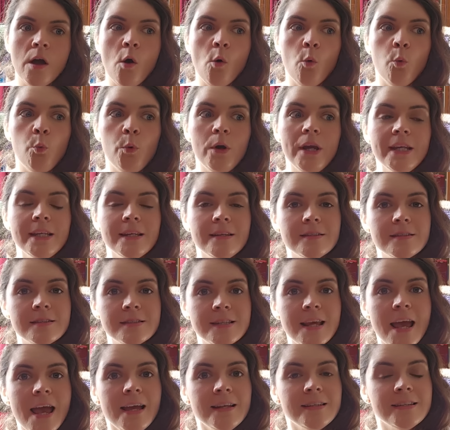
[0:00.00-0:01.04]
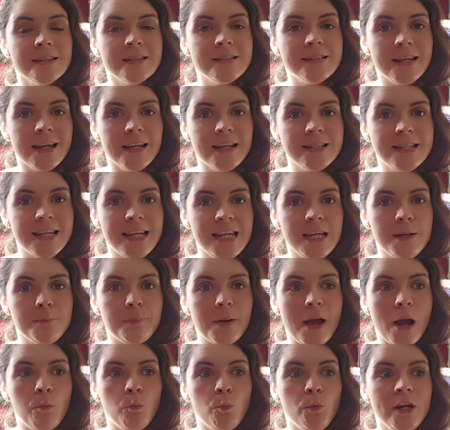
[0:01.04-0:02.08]
We'd instead dig deep
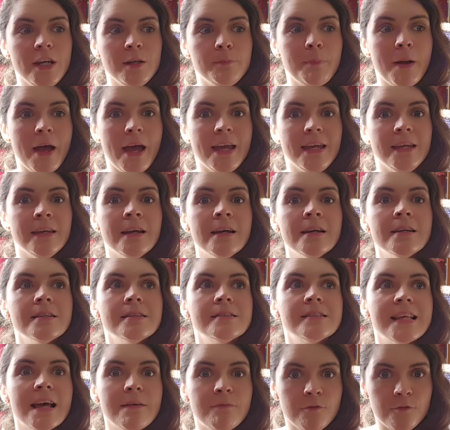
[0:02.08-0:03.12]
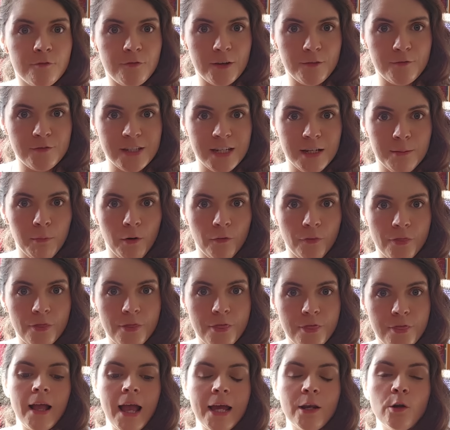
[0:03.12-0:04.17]
and we'd pay seven hundred fifty dollars a month.
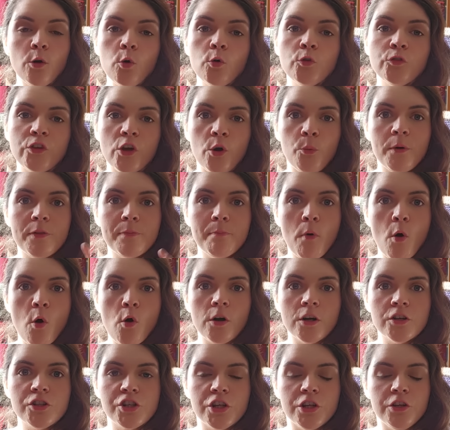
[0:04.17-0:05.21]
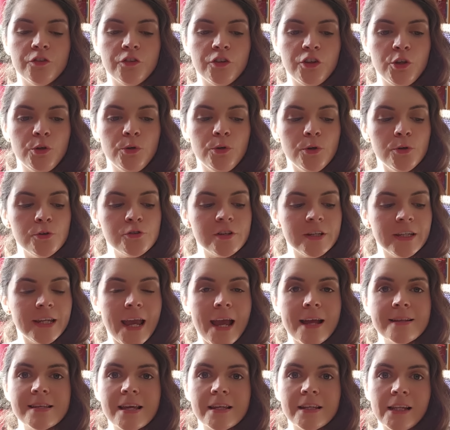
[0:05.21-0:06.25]
And also with mortgages, you usually
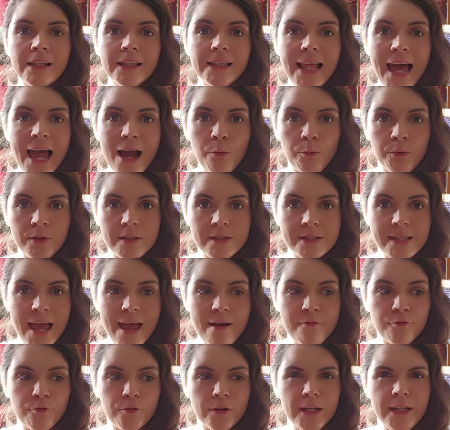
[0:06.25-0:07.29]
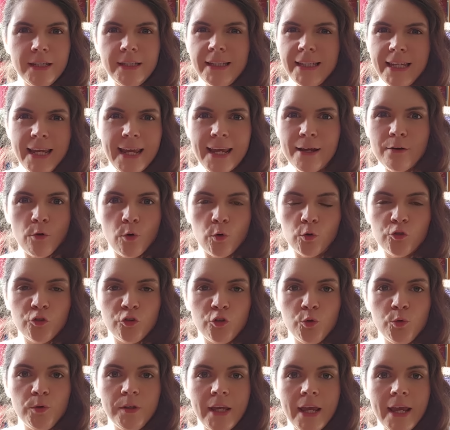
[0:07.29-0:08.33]
get an allowance every year or
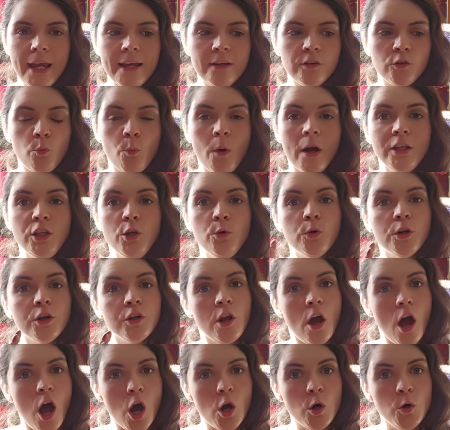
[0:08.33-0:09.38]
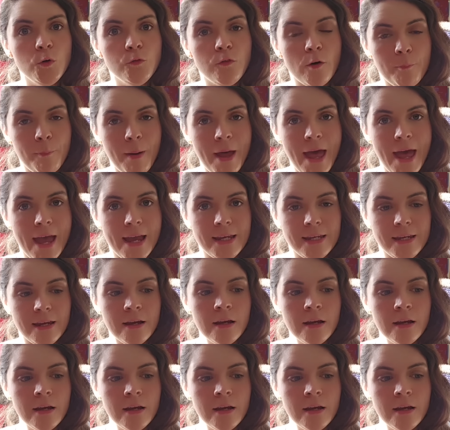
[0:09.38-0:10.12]
two years where you can overpay.